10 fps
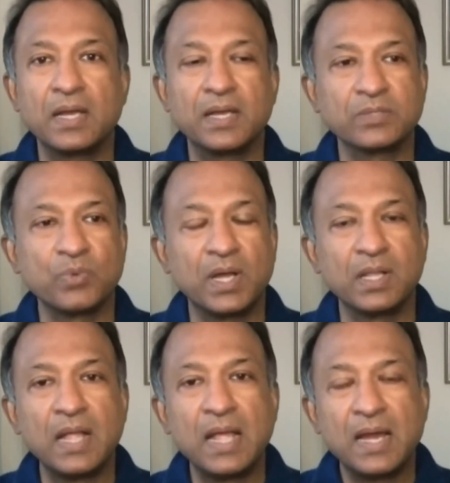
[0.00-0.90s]
as
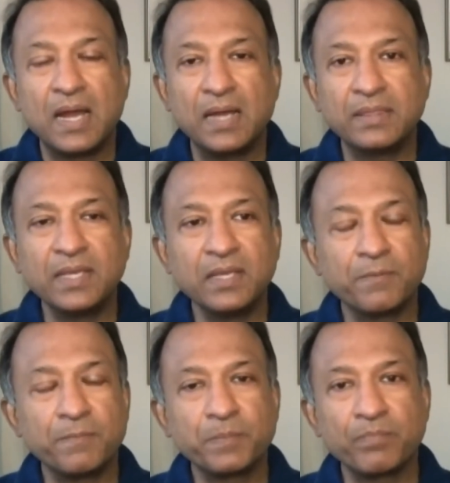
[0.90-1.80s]
well. I think,
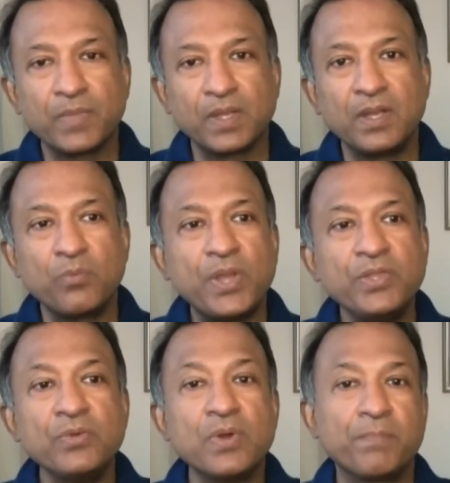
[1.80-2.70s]
you know, when
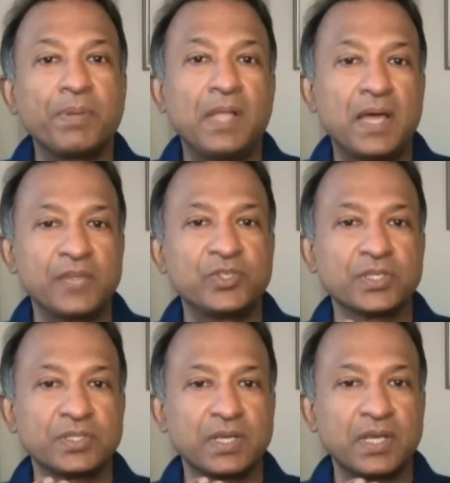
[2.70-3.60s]
you apply
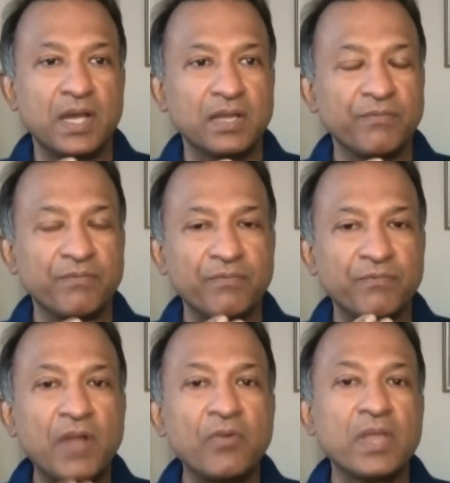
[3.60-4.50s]
just the kind of
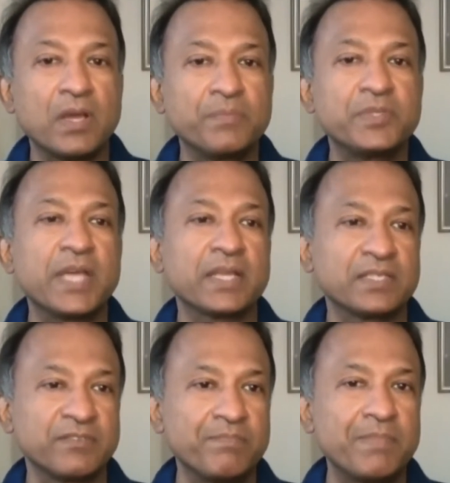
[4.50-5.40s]
very
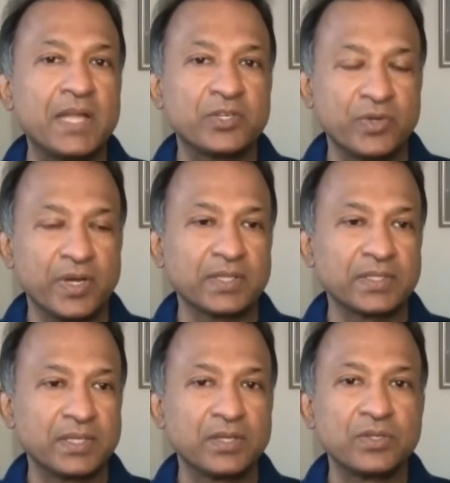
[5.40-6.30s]
objective
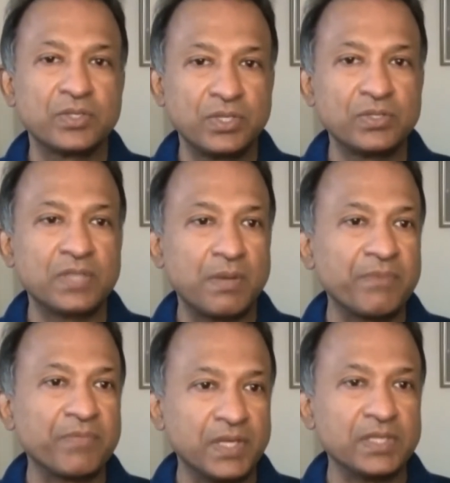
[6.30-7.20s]
metrics to some
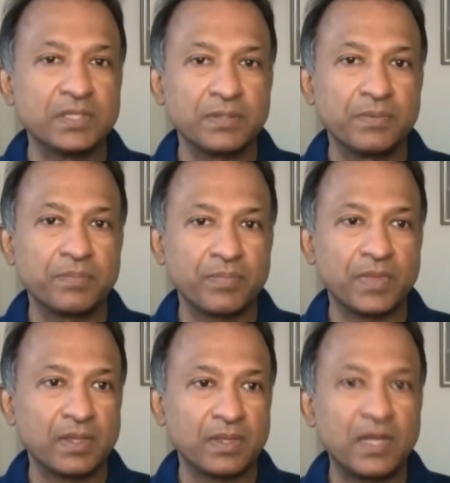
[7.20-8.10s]
of these
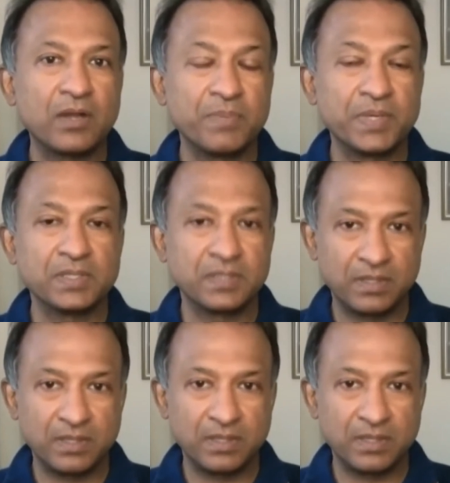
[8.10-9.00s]
therapies,
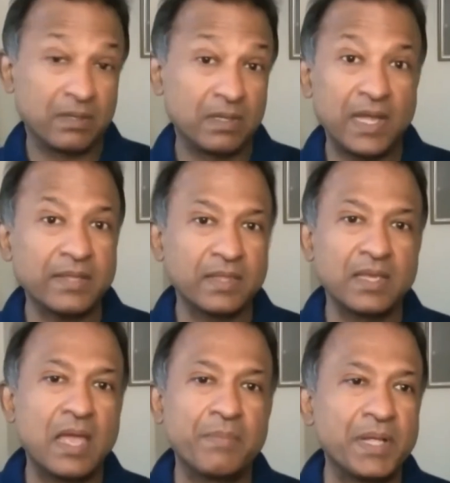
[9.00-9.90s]
that like the
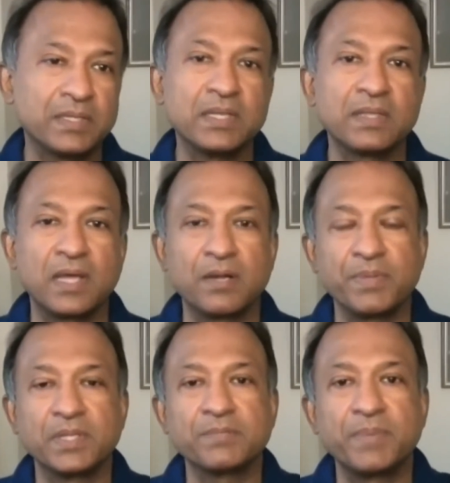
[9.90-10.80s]
MLD therapy
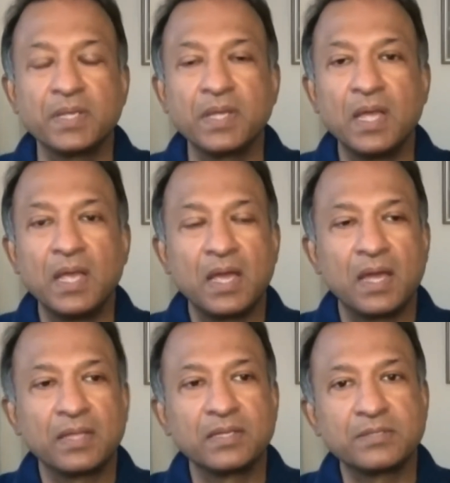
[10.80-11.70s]
that's being
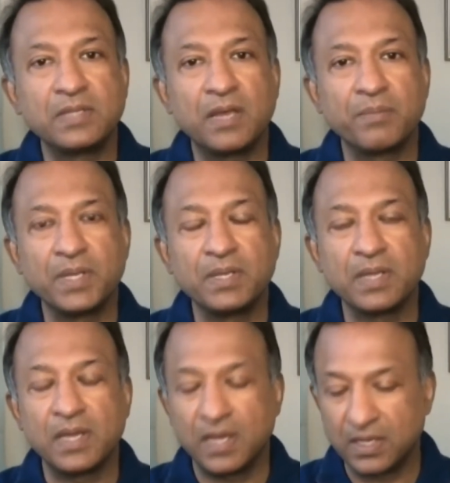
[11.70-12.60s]
that has now been
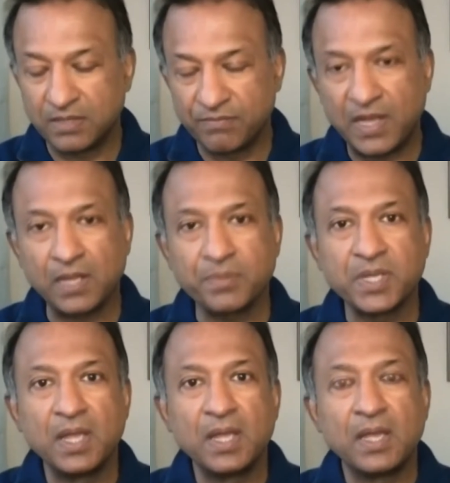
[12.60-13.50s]
developed,
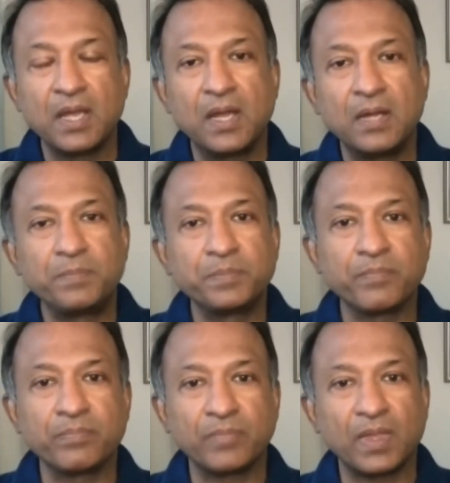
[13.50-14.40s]

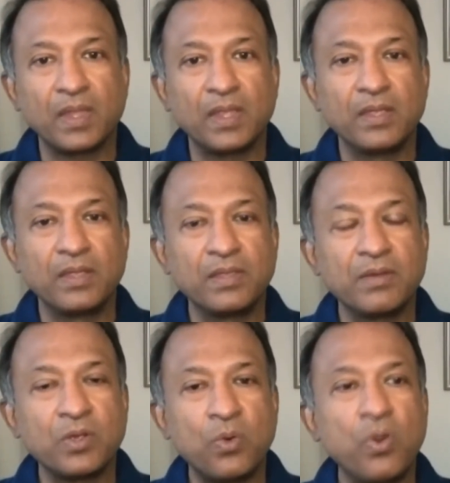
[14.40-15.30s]

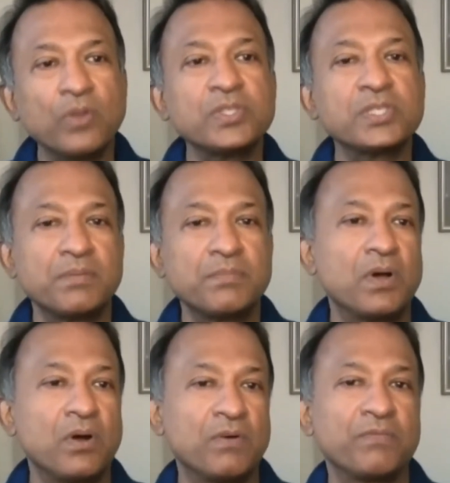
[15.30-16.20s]
the quantum
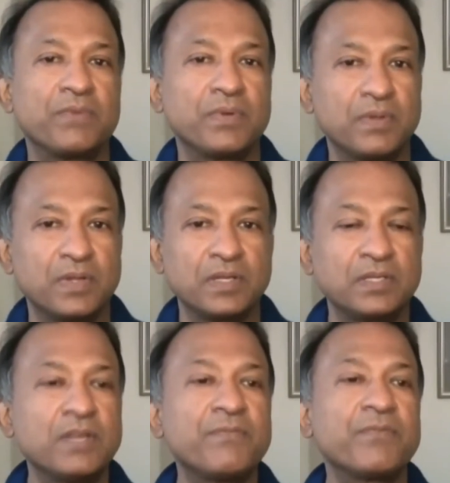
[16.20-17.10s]
of
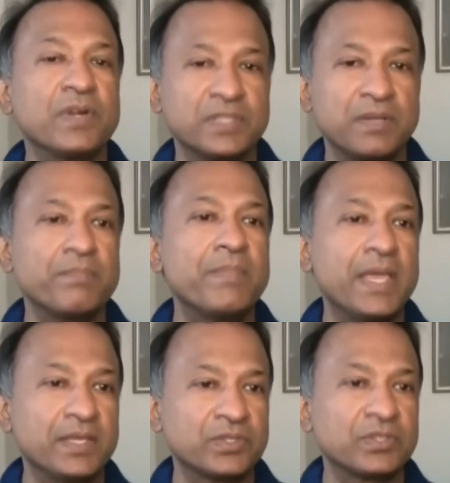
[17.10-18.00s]
difference it
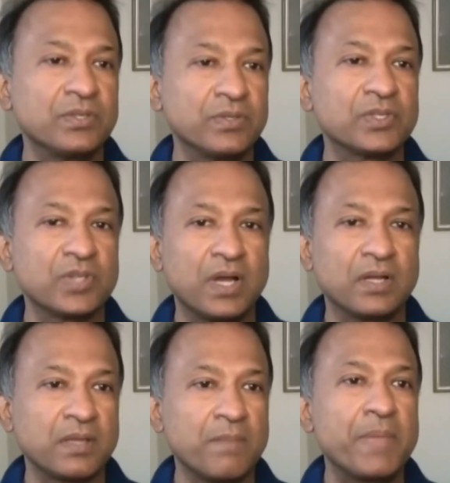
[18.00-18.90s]
makes to the
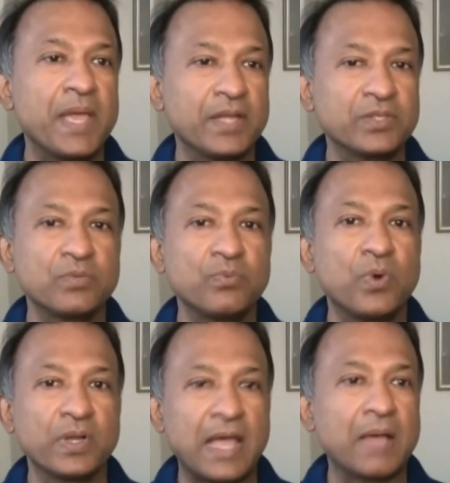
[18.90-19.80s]
child compared to
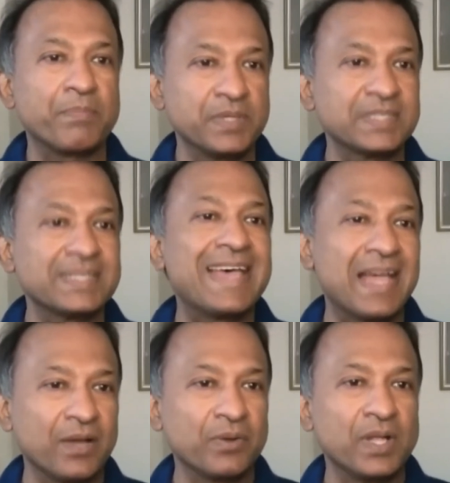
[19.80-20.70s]
what happens
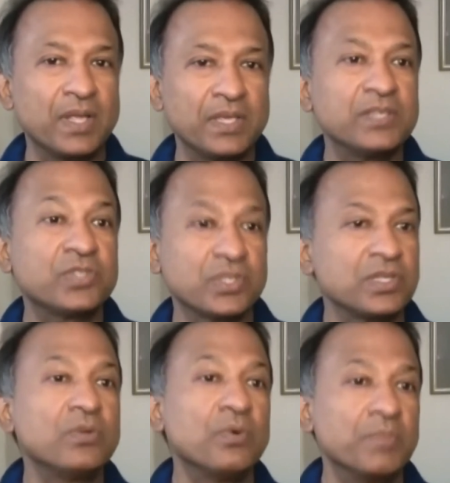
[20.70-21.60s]
now is just
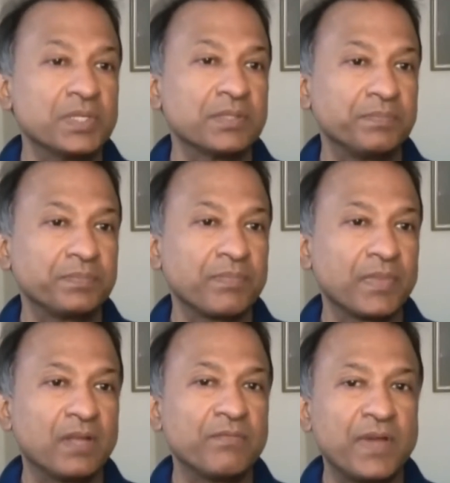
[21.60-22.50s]
enormous.
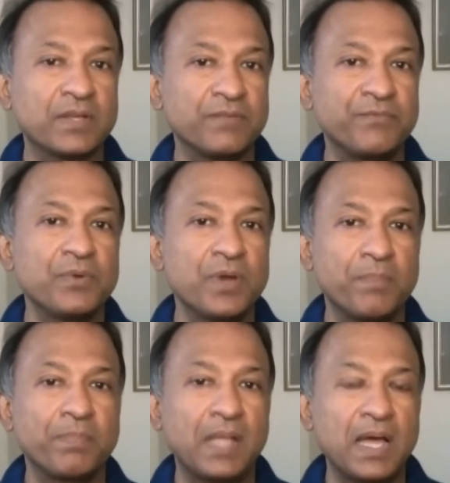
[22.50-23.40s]
And in fact, if you
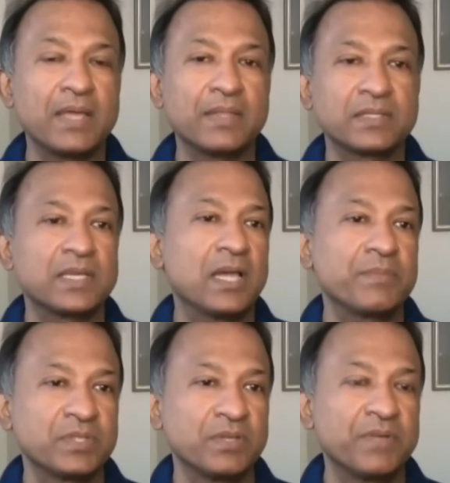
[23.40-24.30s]
apply the
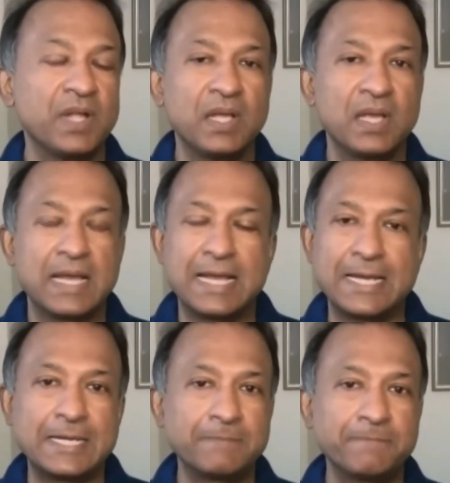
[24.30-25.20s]
types of
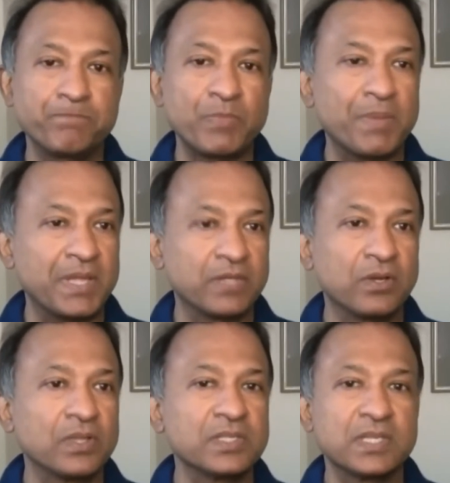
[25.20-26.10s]

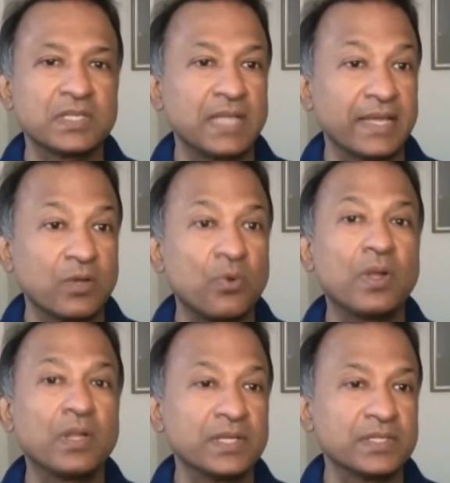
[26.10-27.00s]
methodologies like
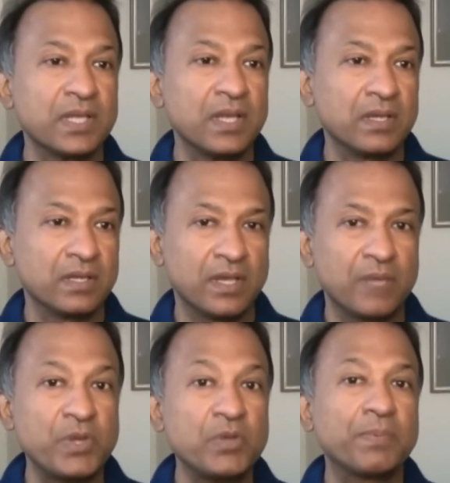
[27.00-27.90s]
QALYs, and
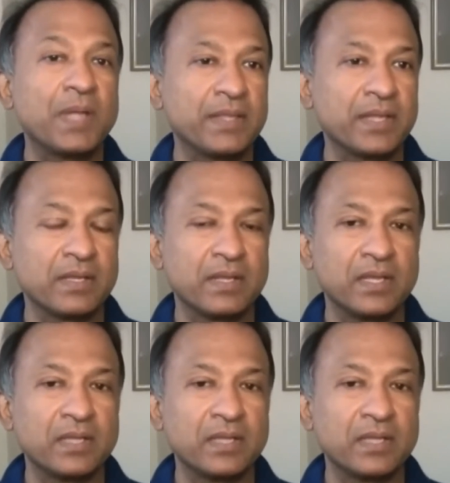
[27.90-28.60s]
when you apply that,